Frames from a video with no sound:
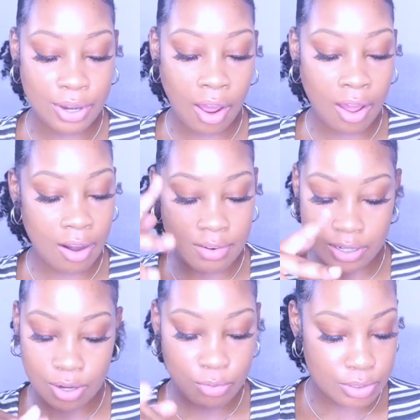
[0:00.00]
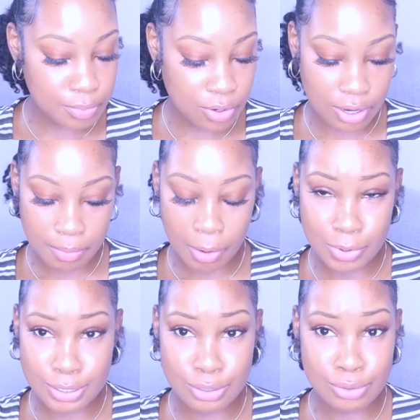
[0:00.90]
Y'all already know which program I
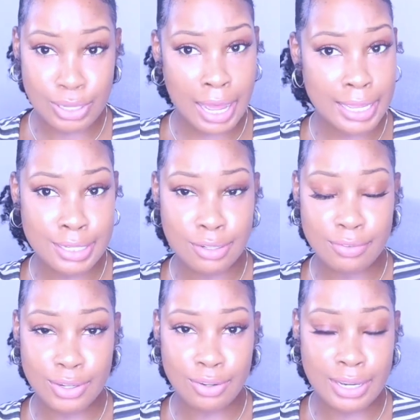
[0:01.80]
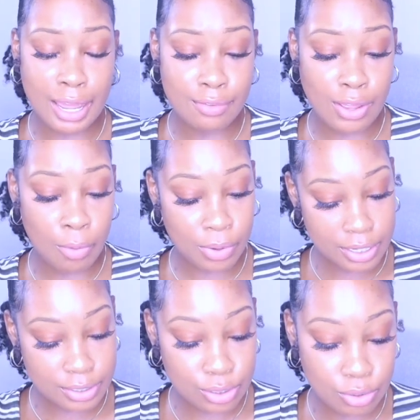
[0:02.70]
went to, so I can do a video on that if y'all
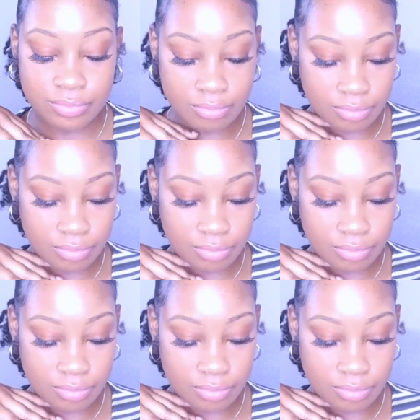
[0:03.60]
wanted to.